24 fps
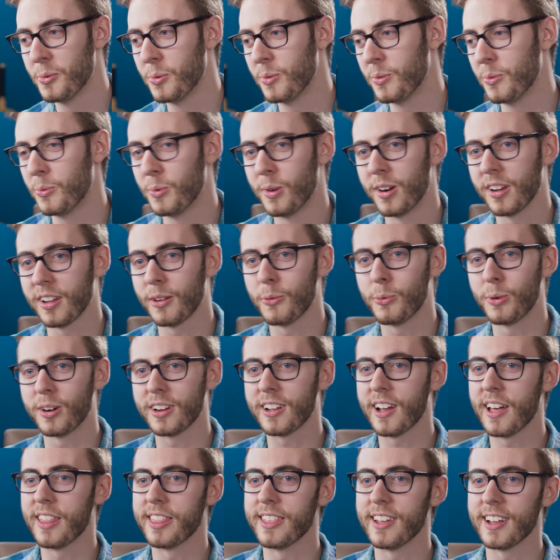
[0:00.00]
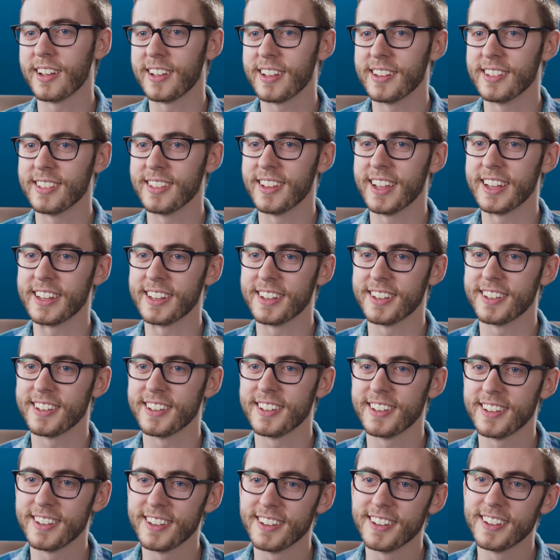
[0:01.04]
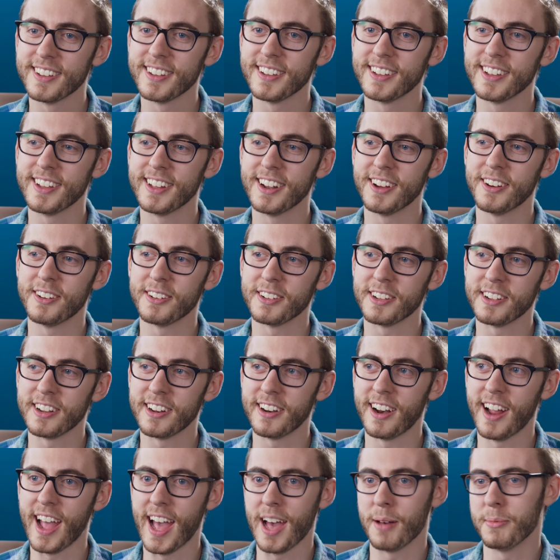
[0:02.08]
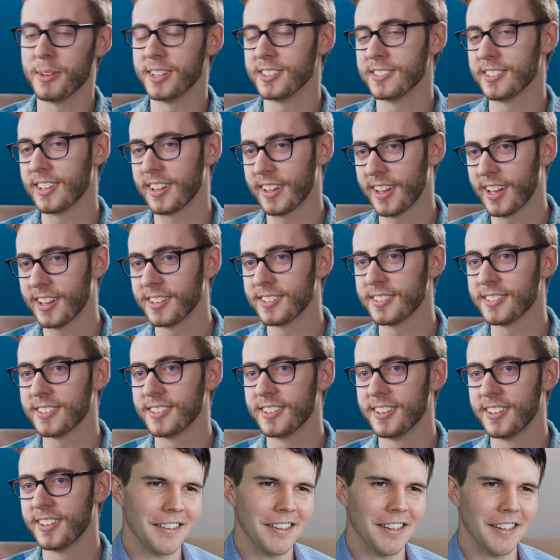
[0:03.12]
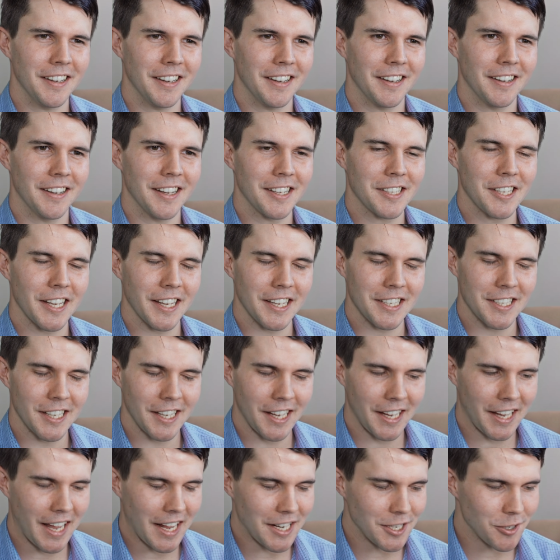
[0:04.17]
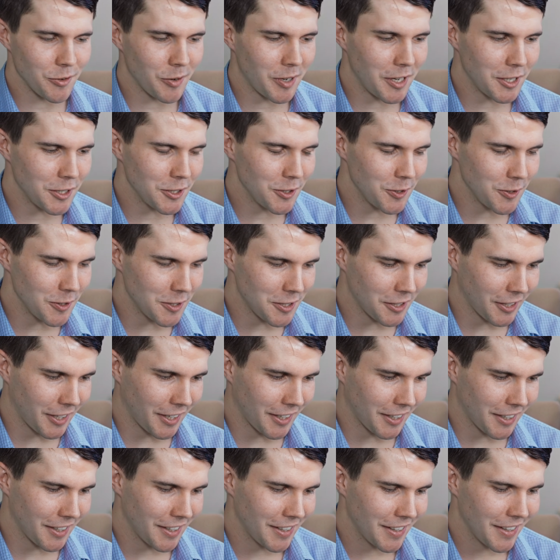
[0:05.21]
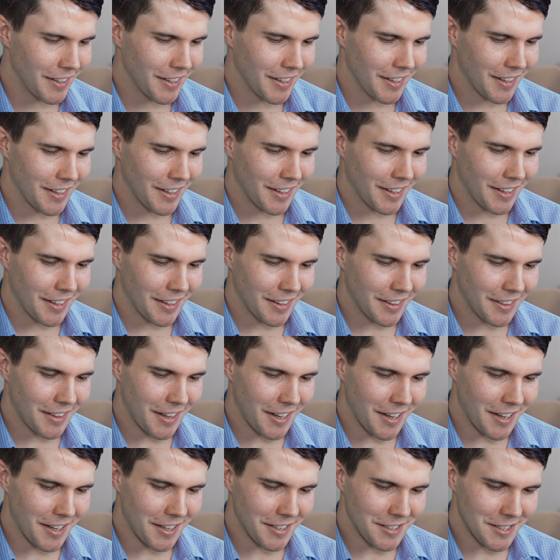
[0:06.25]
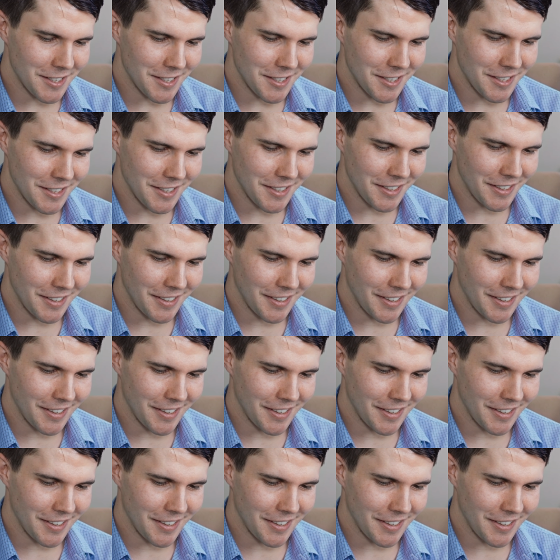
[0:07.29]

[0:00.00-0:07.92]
work ethic and like, you know, your habits, I guess. Yeah, it's like a catch 22. It's like there's